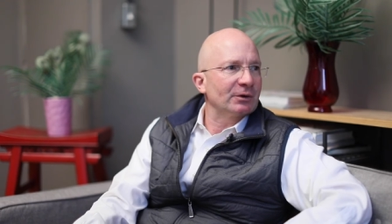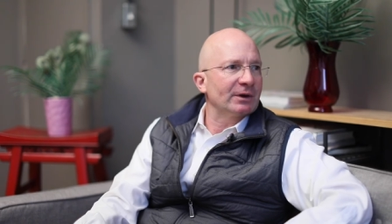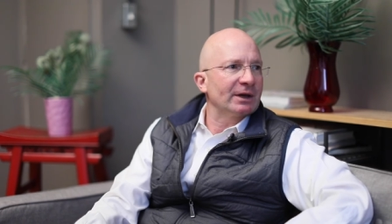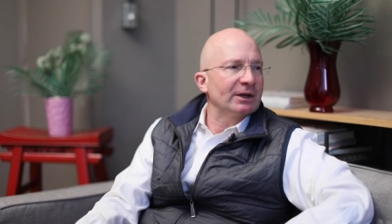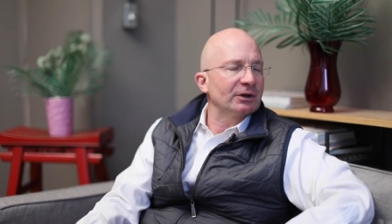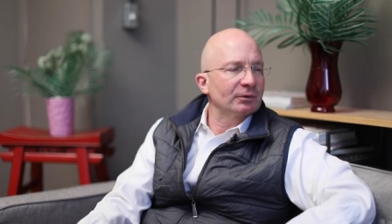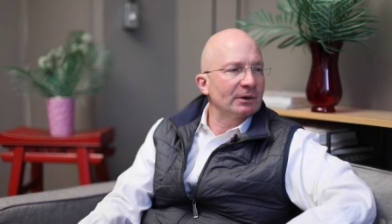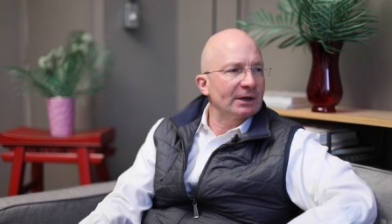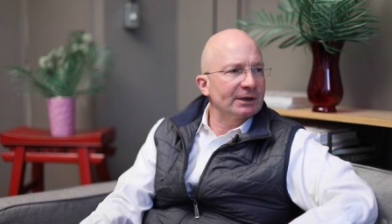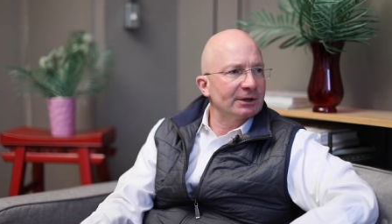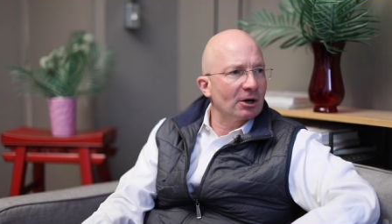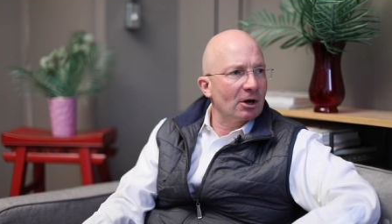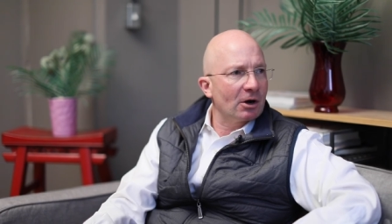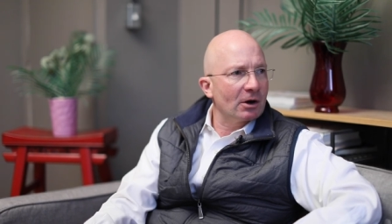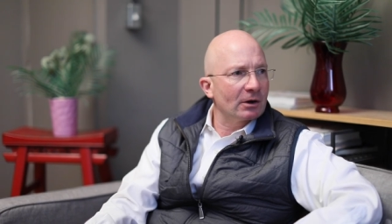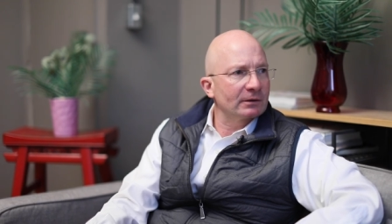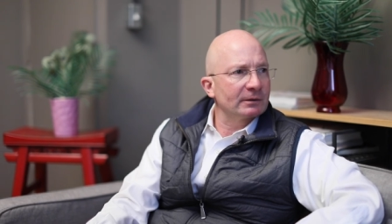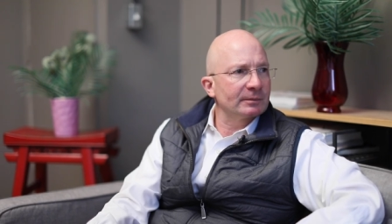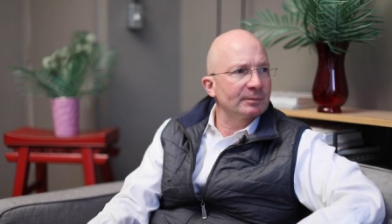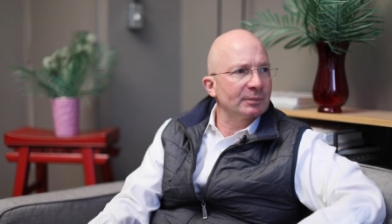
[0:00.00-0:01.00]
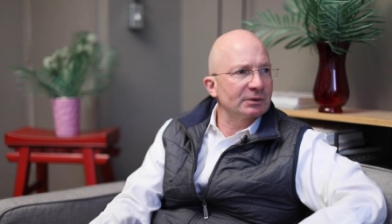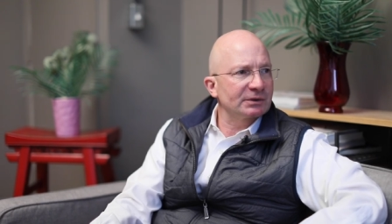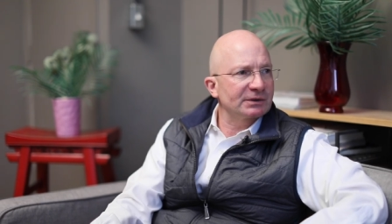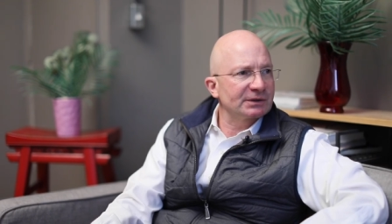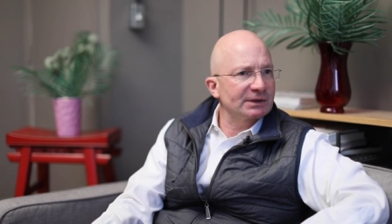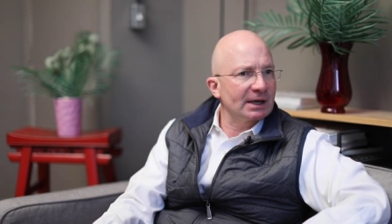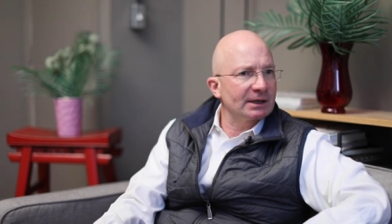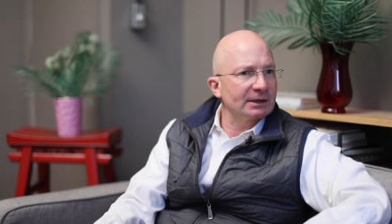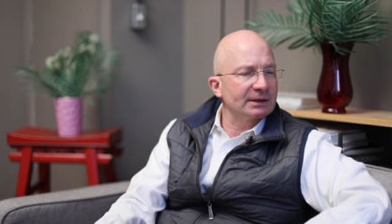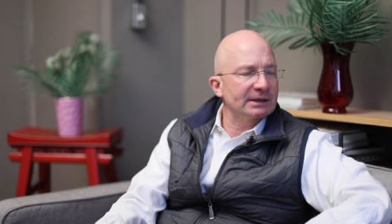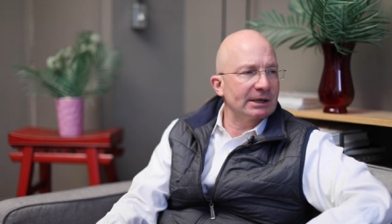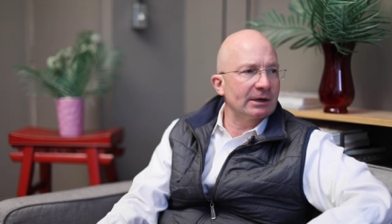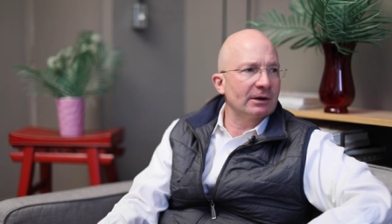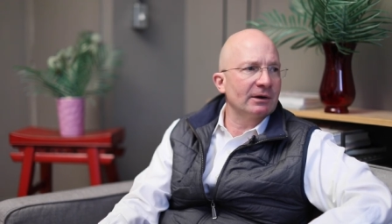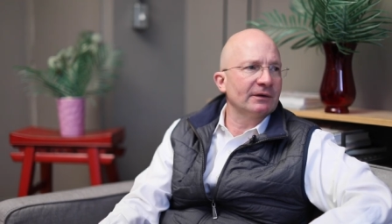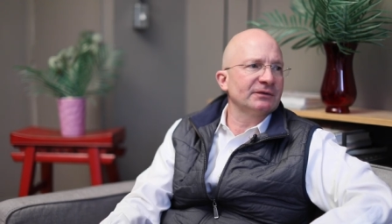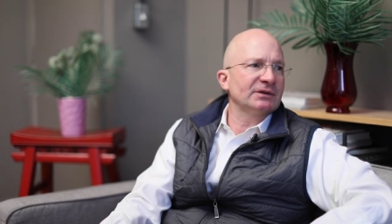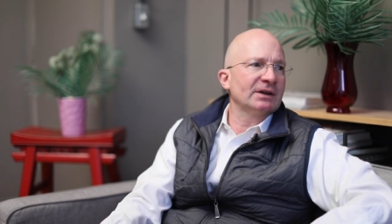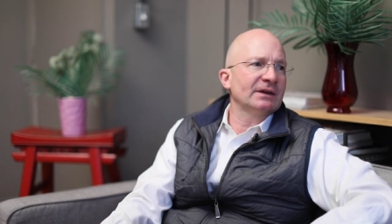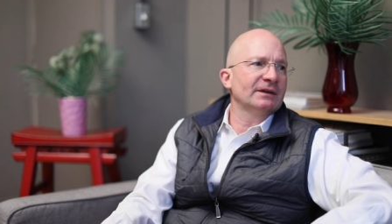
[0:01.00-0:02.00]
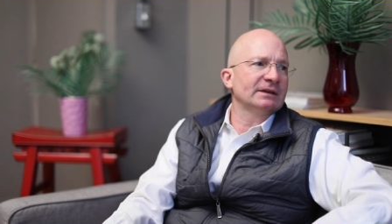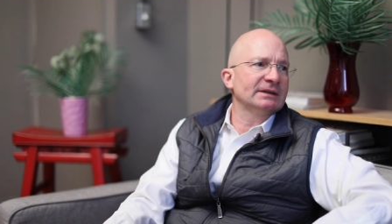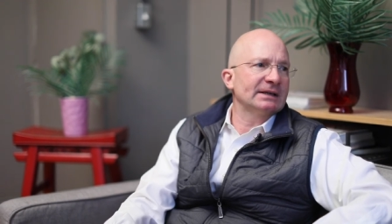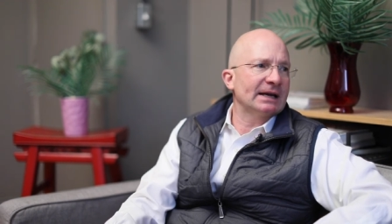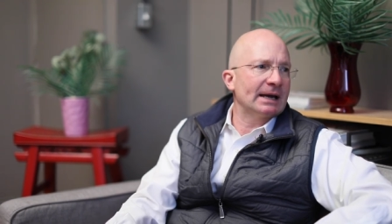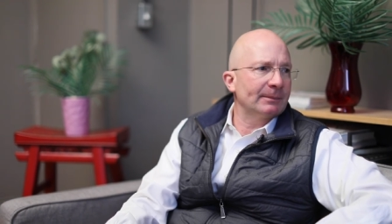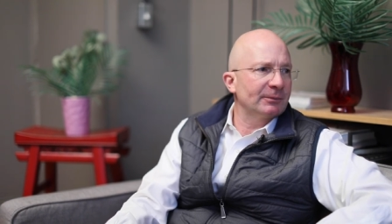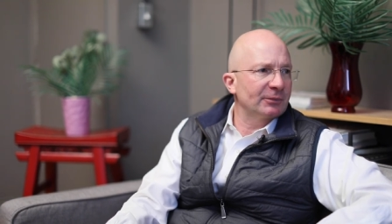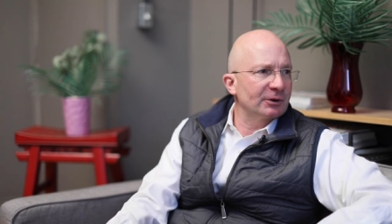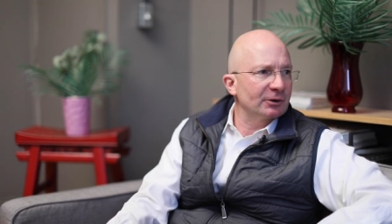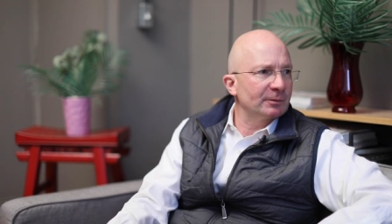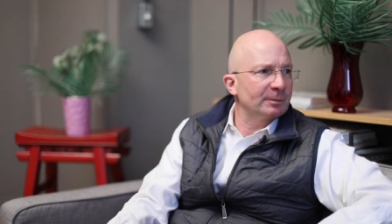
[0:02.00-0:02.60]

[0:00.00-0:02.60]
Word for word: So they threatened one hundred percent tariffs on the top